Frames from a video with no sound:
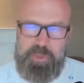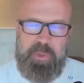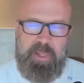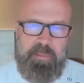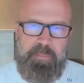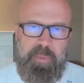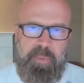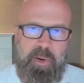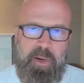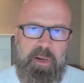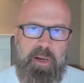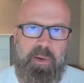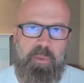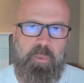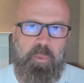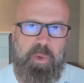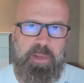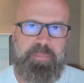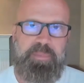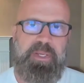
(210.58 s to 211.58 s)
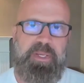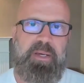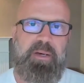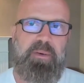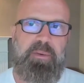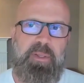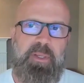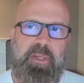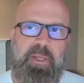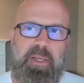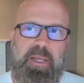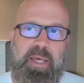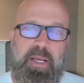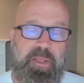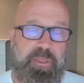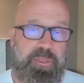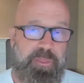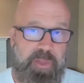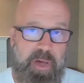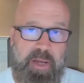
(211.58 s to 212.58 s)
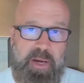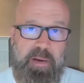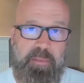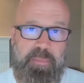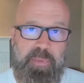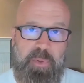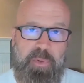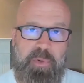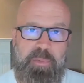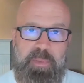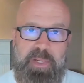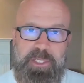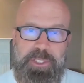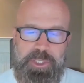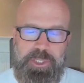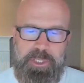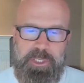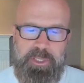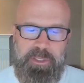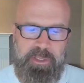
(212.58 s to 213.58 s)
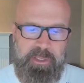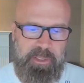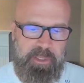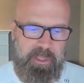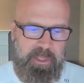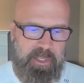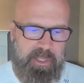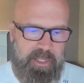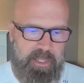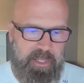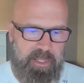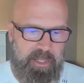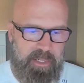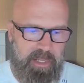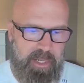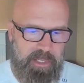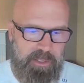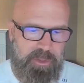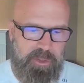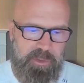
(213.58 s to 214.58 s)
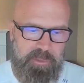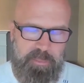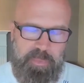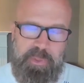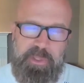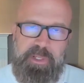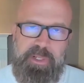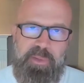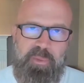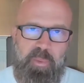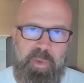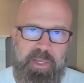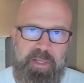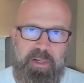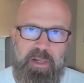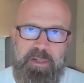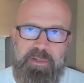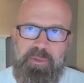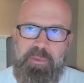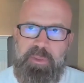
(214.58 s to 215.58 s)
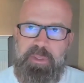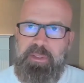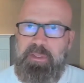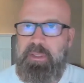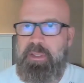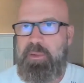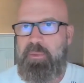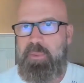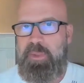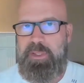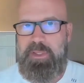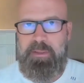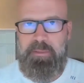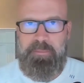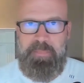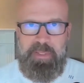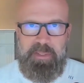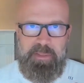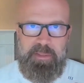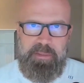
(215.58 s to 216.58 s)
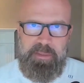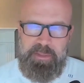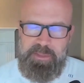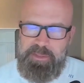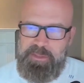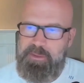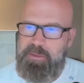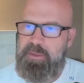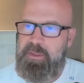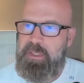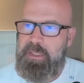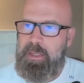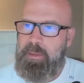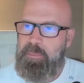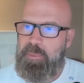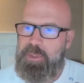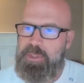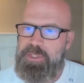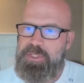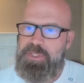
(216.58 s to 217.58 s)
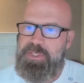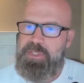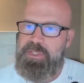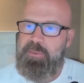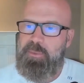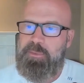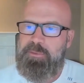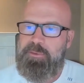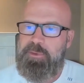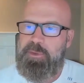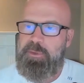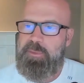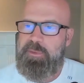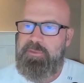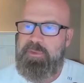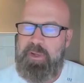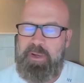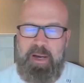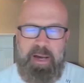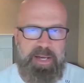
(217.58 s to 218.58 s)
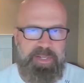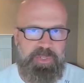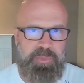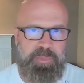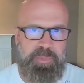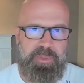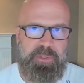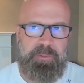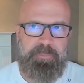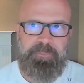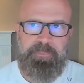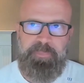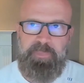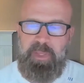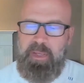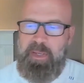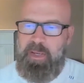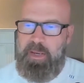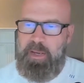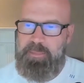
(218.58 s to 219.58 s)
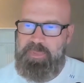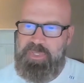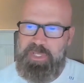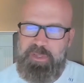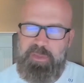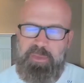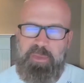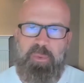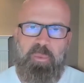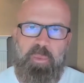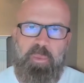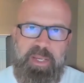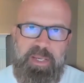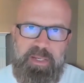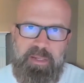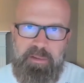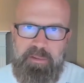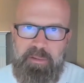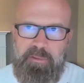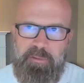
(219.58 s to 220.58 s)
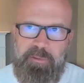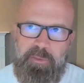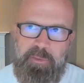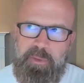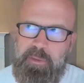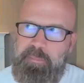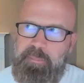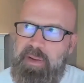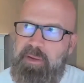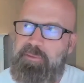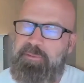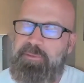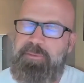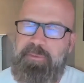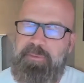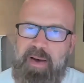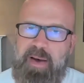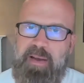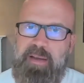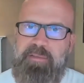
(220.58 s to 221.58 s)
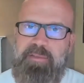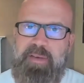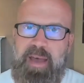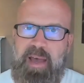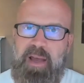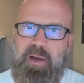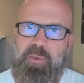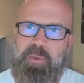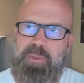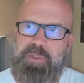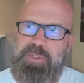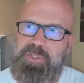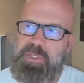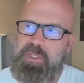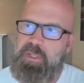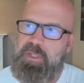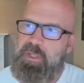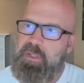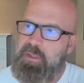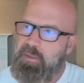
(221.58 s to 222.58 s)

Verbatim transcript: terrain park, I wiped out, and I thought I broke my shin. Uh, I couldn't put any weight onto it. I went immediately to the emergency room of the hospital. I'm sitting there waiting for about five hours.